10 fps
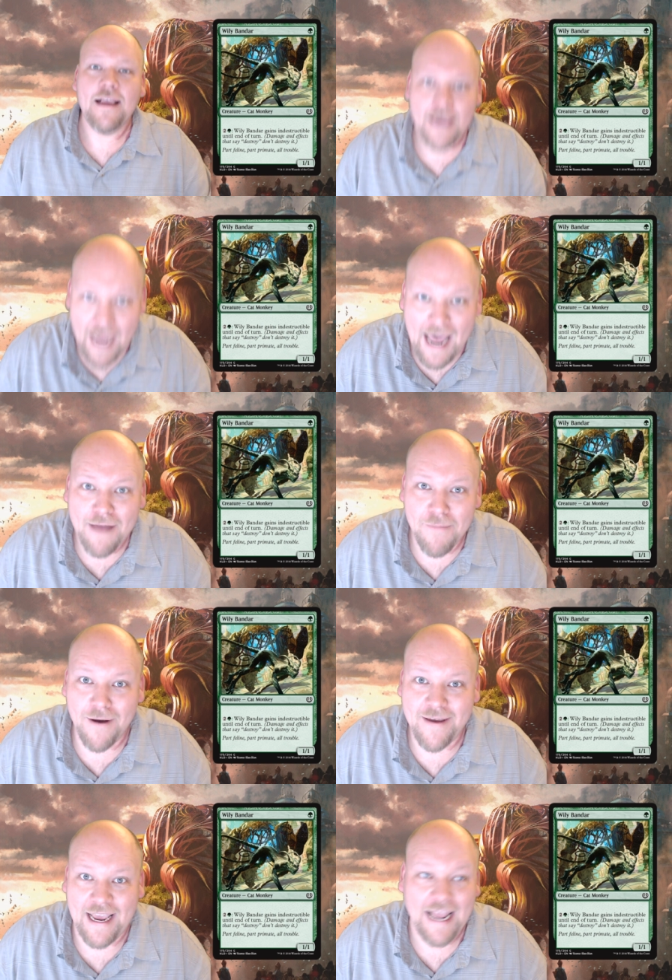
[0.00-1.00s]
Cat
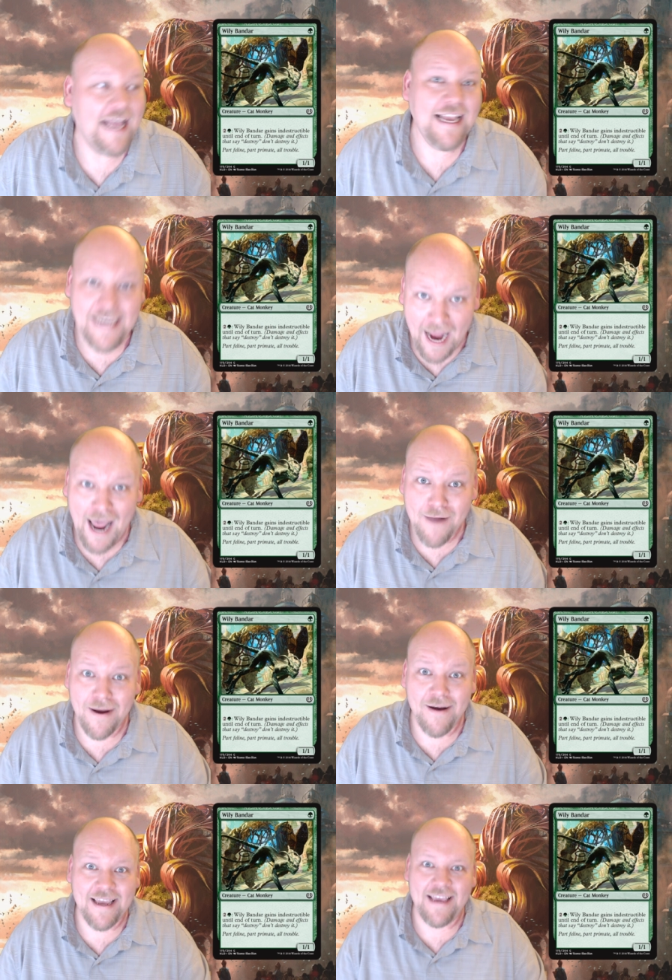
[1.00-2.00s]
Monkey. Cat
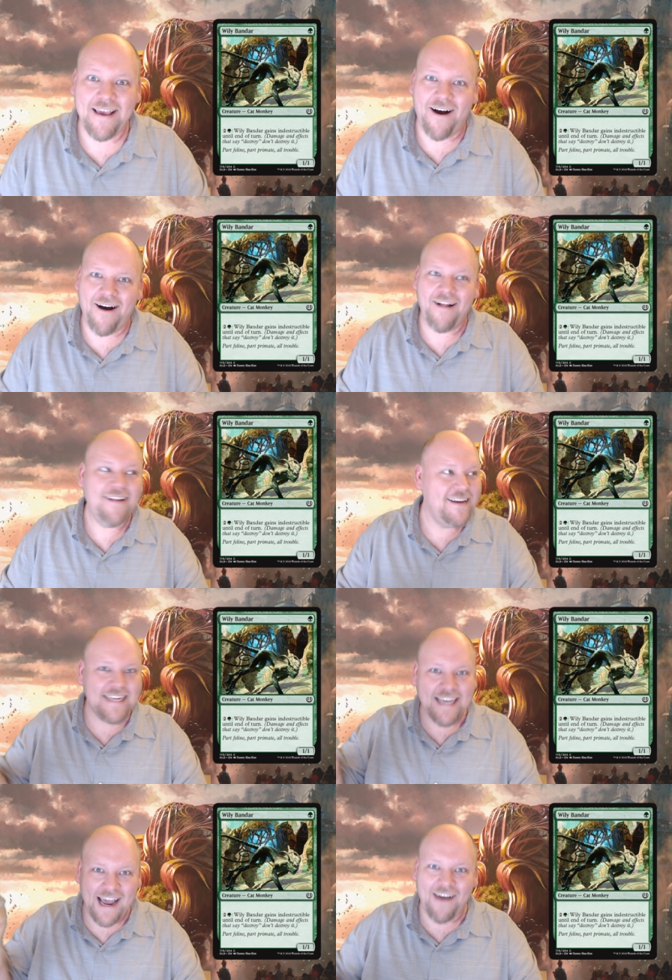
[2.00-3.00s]
monkey, y'all! There's a
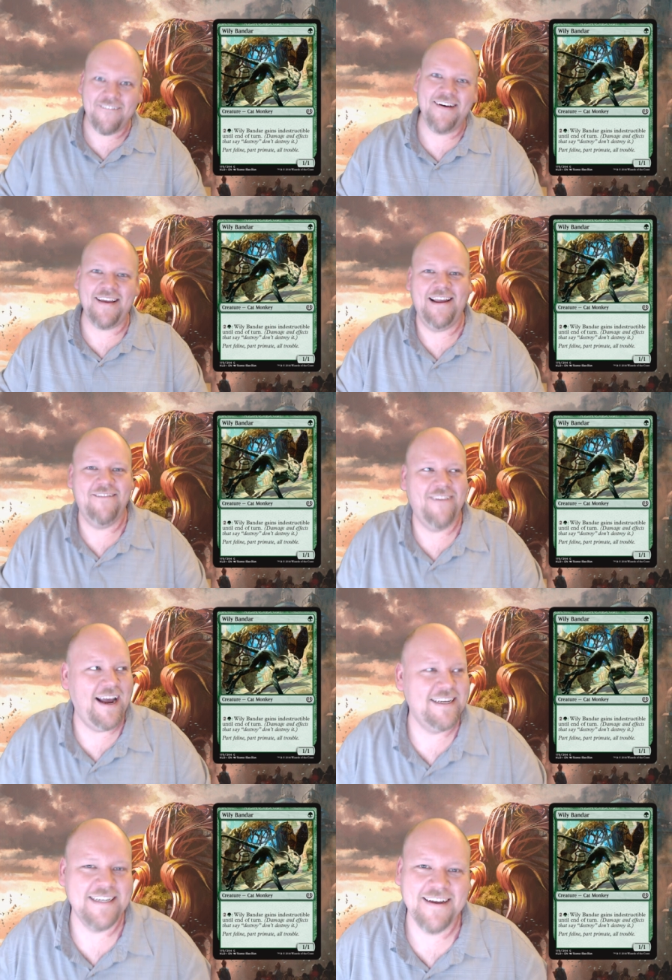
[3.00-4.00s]
cat monkey in
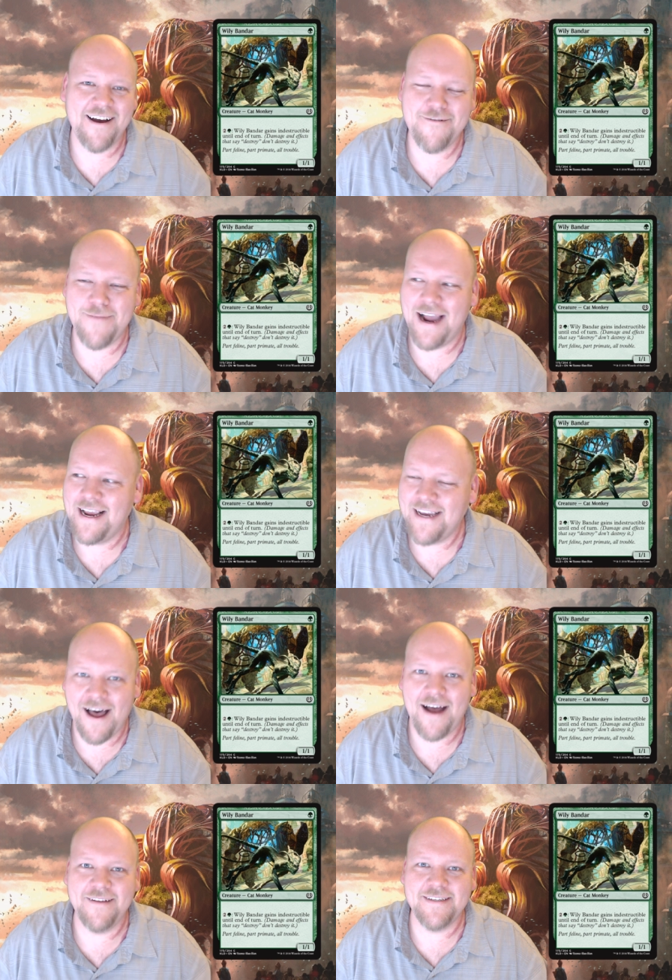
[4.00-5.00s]
Magic. Oh my
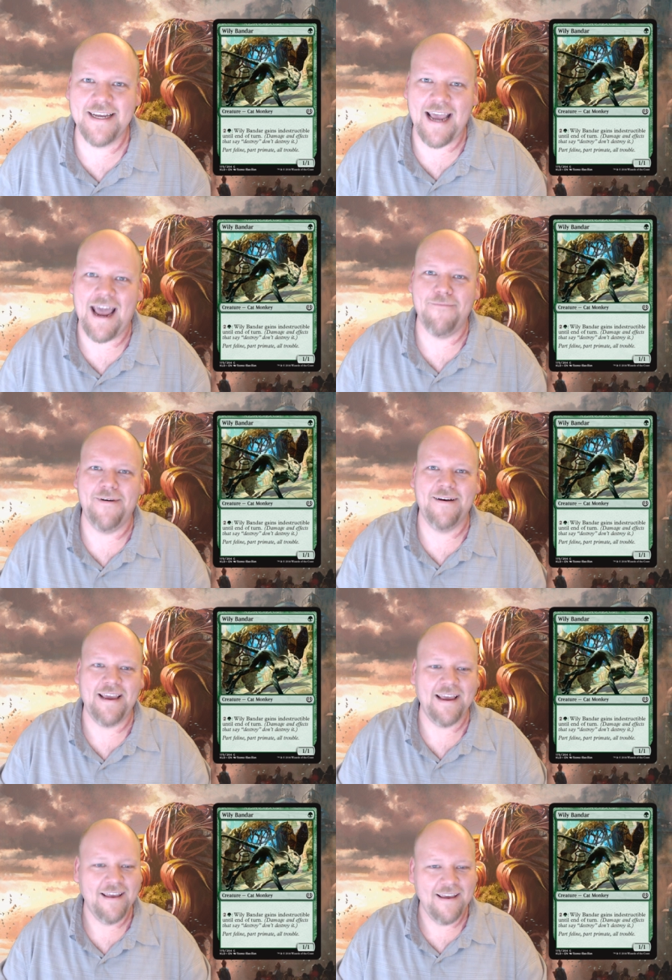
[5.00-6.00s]
god, there's a cat
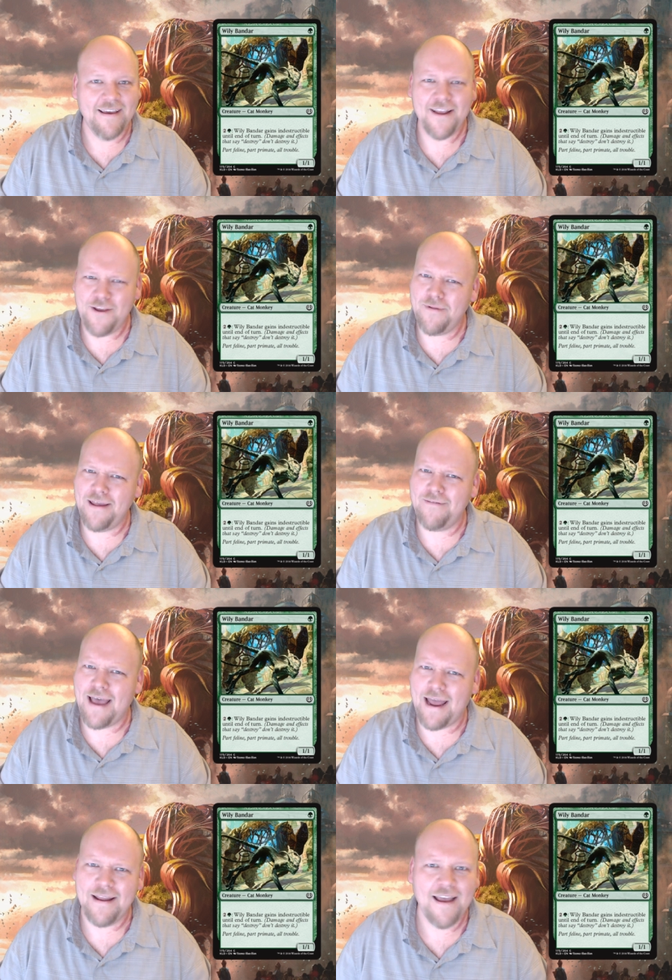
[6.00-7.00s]
monkey. Can you believe
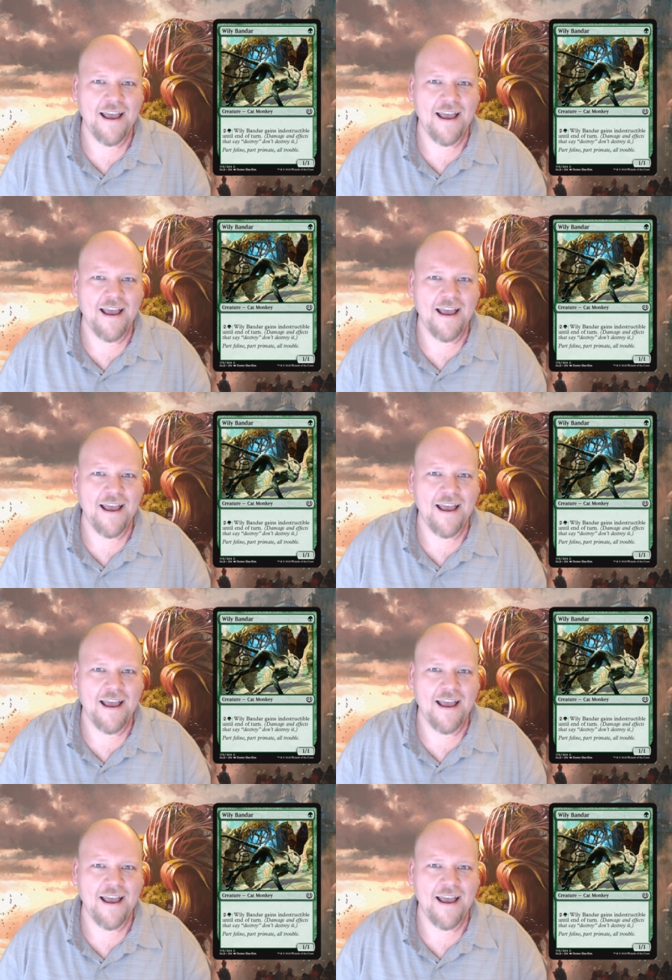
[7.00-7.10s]
that?